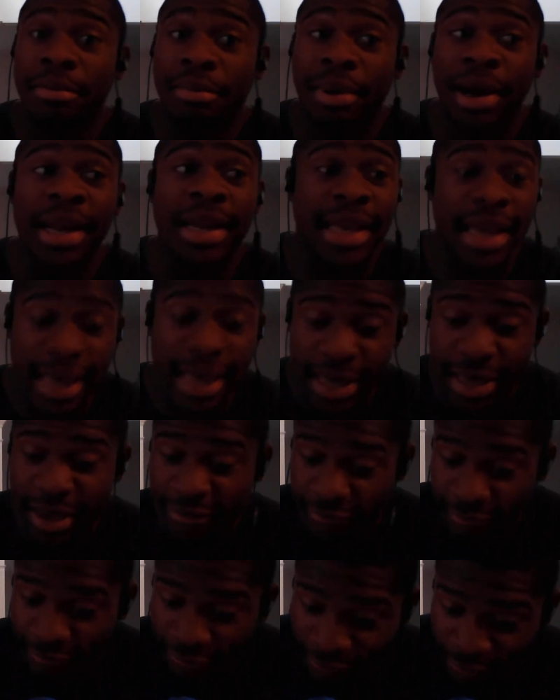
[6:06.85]
But he
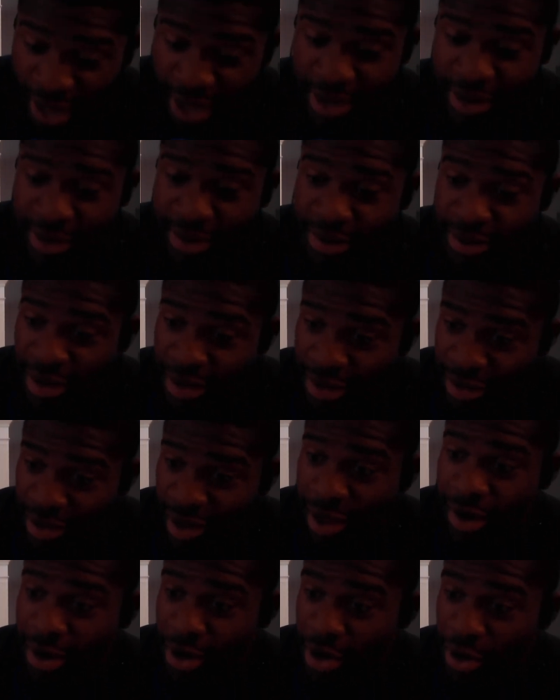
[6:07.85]
can fight a
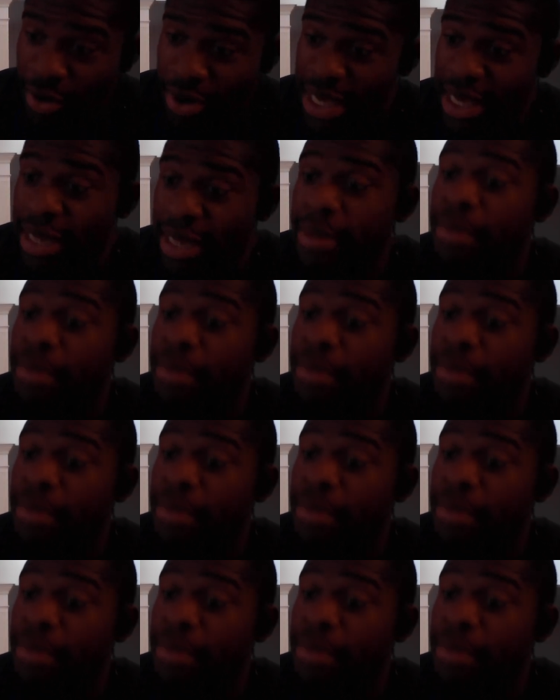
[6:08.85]
Yonko.